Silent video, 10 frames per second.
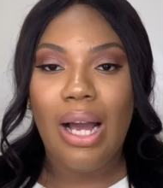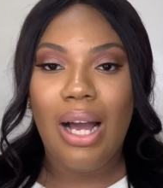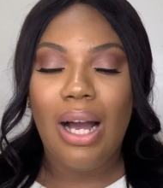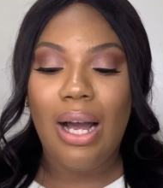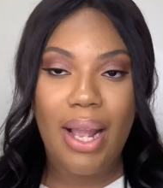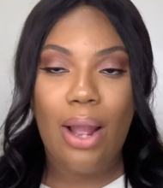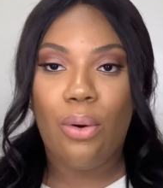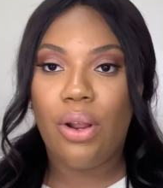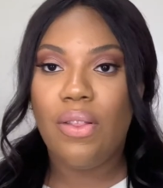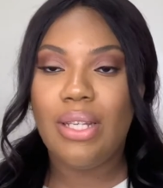Uh, I
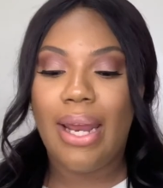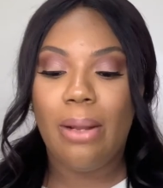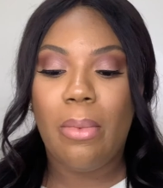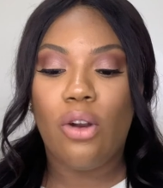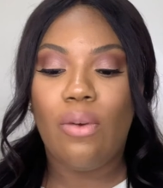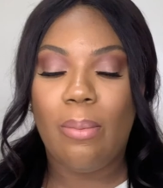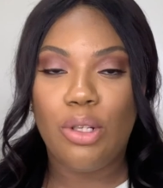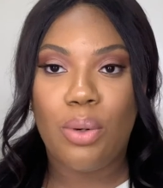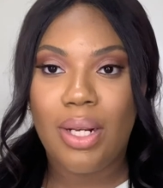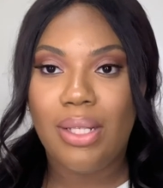ordered this item on November
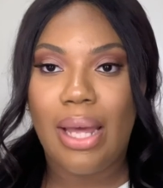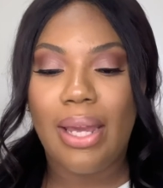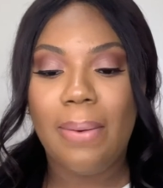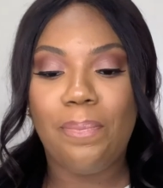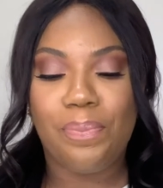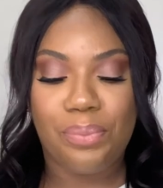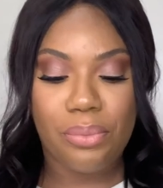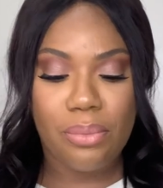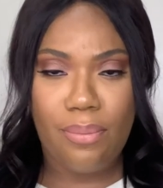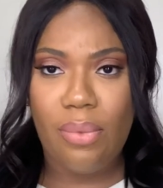22nd
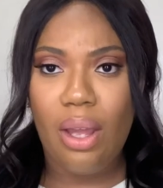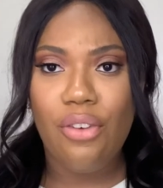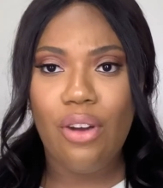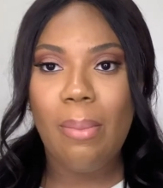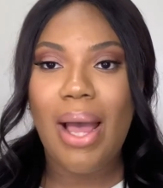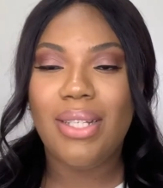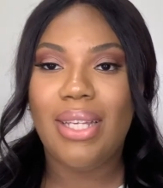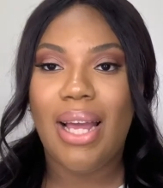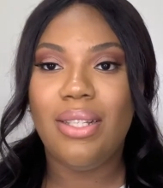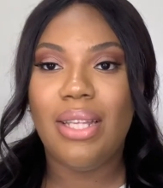from
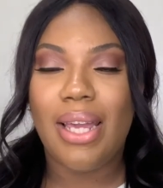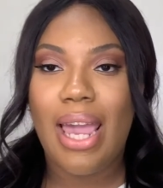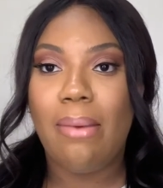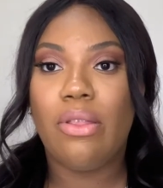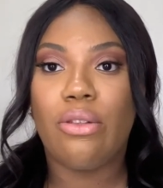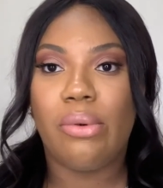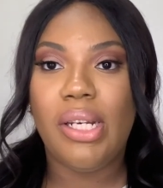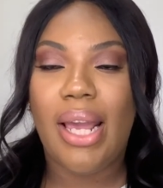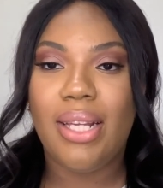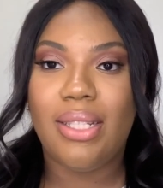SSENSE. It came three
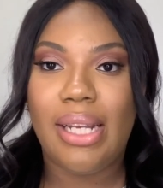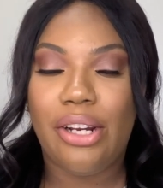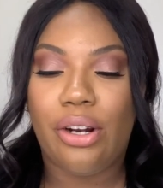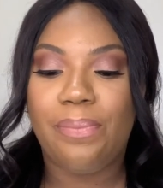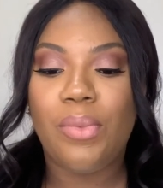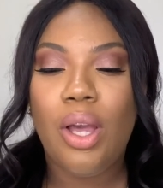days later.